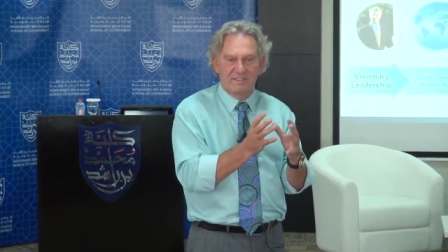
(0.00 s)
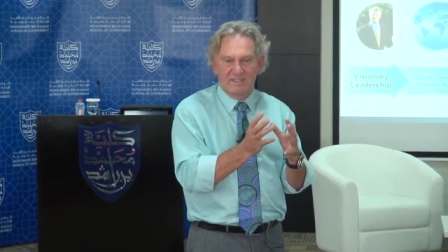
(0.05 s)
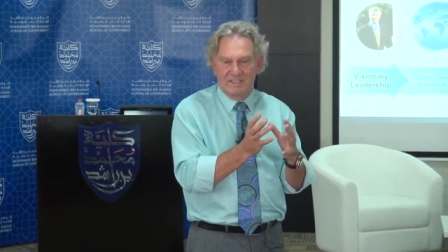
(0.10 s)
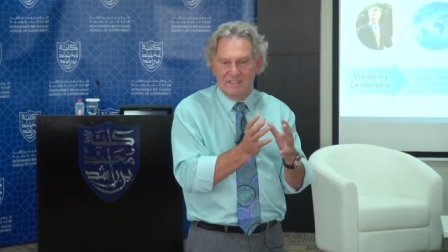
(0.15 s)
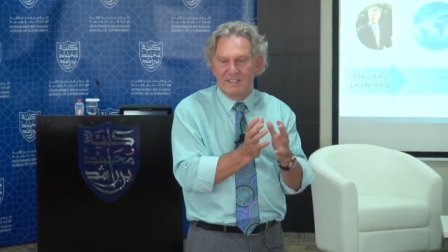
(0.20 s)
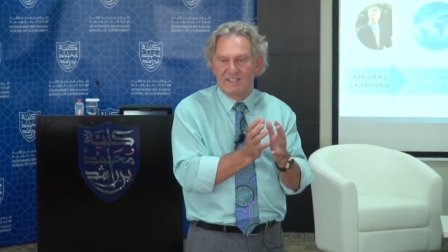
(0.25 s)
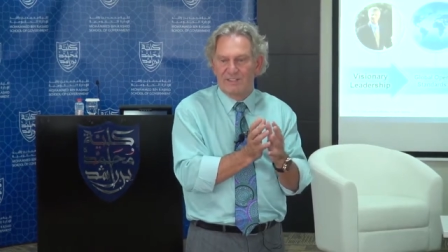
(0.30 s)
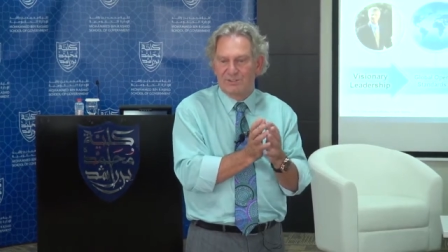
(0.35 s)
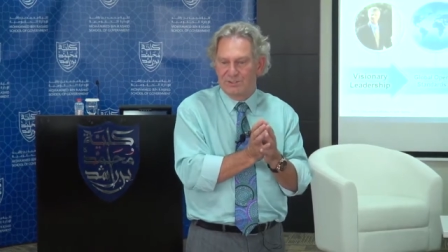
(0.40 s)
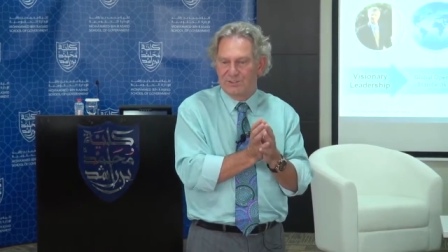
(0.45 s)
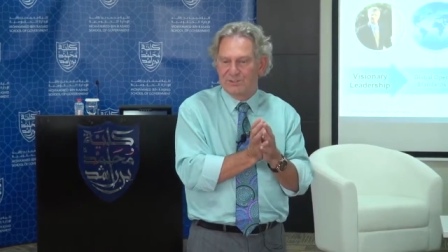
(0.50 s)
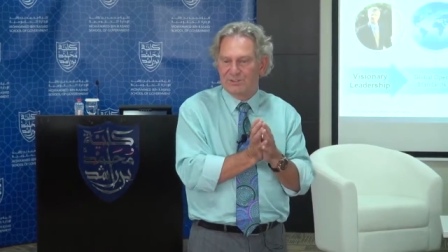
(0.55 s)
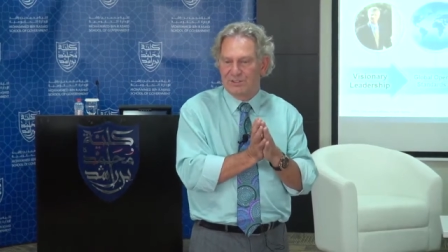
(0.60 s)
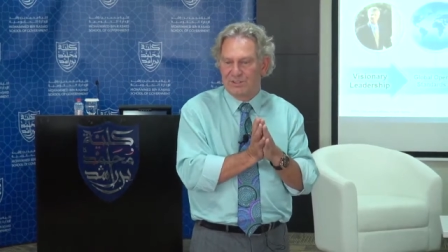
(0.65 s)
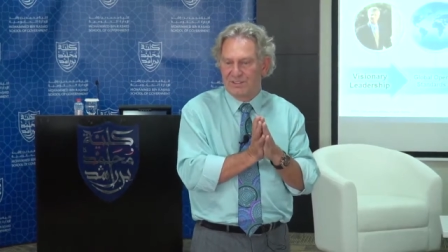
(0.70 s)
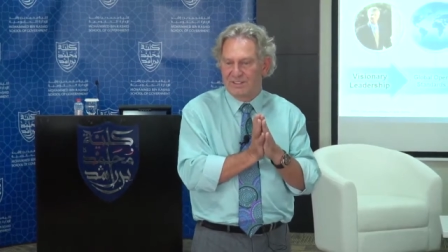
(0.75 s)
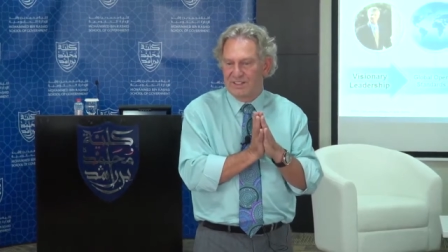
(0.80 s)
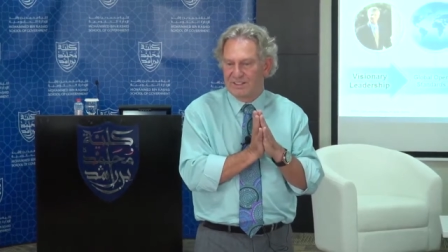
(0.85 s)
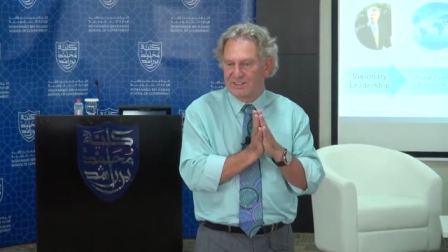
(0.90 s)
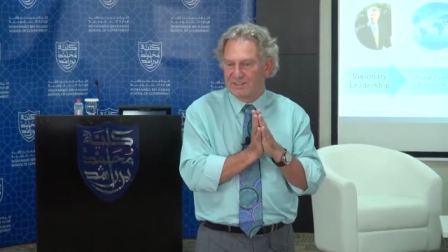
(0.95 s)
the
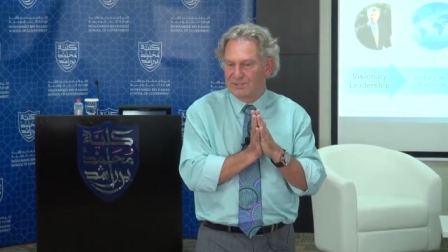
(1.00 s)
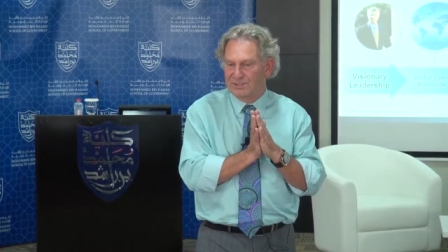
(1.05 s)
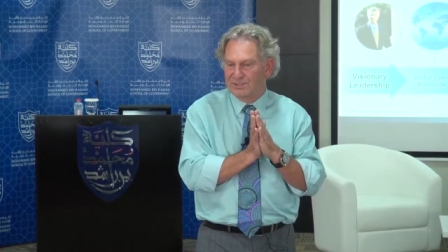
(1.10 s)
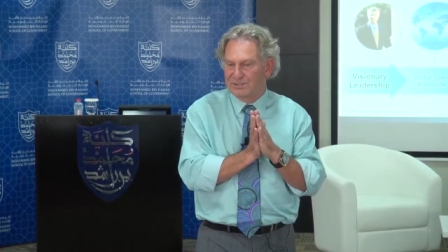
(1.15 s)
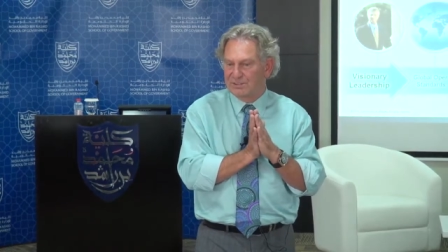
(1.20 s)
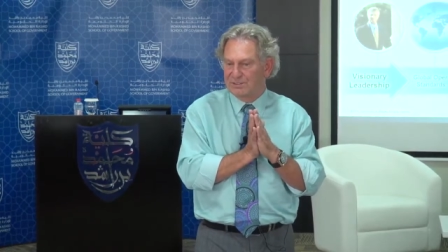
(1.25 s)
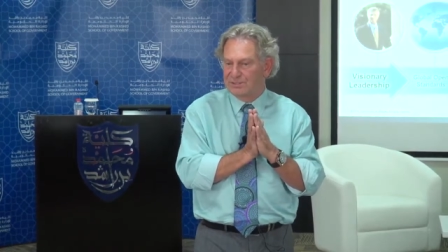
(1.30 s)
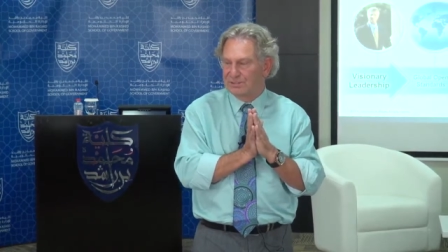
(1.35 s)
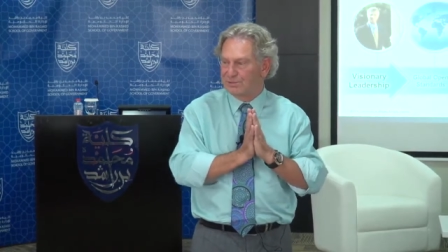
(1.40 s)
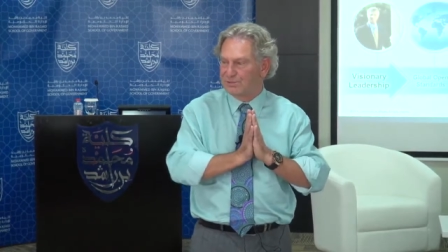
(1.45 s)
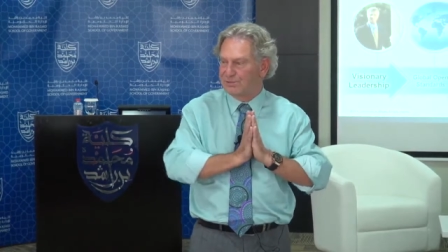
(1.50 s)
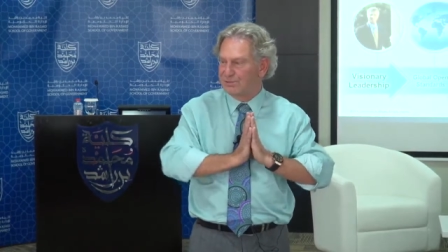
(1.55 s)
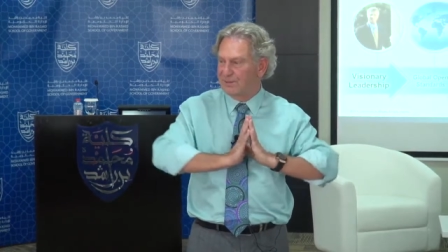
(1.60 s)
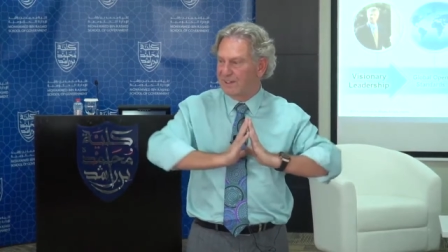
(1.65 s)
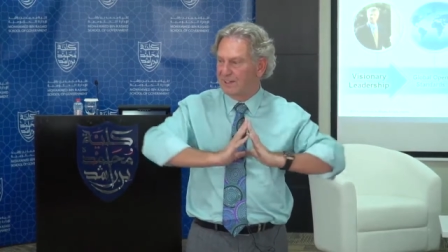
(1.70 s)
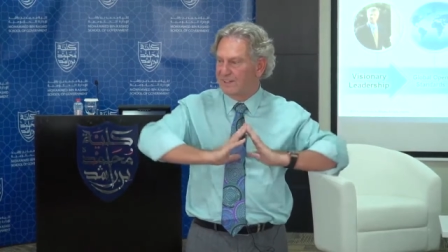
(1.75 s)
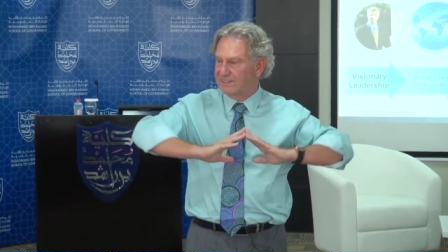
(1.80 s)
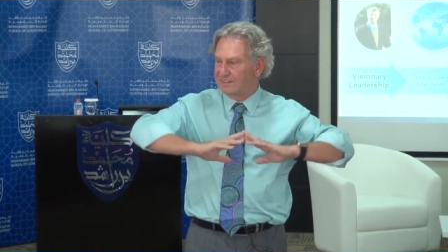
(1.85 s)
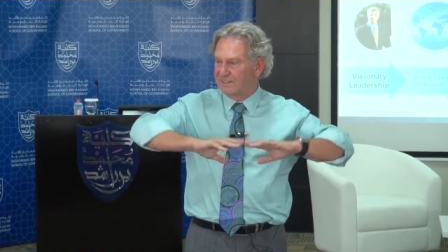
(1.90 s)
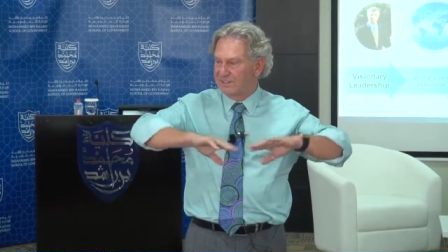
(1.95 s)
industry has also to
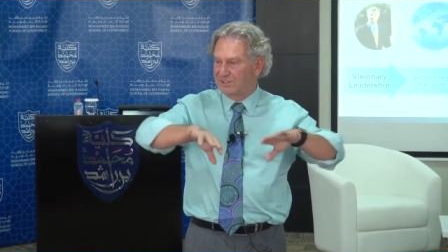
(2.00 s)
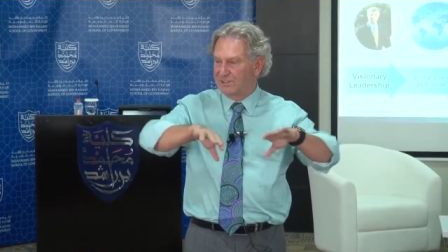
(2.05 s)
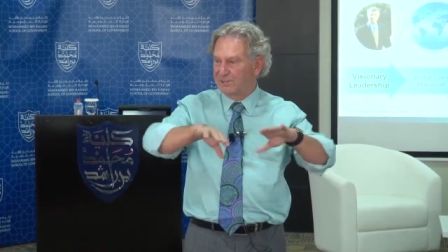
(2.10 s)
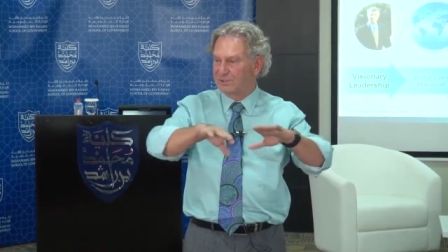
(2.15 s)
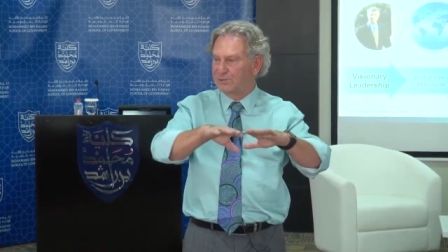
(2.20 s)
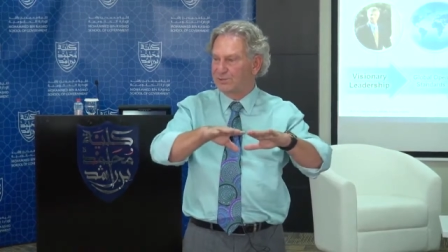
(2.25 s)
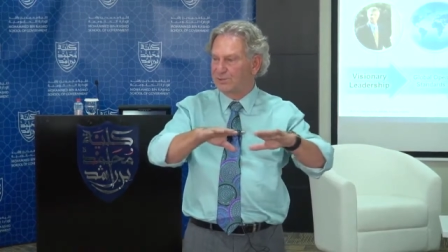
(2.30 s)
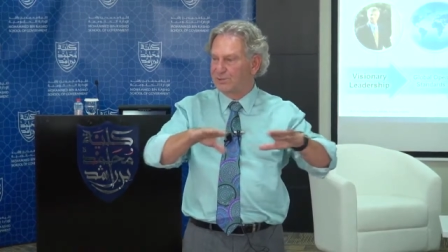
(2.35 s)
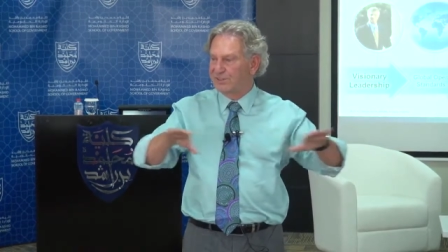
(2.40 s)
find its new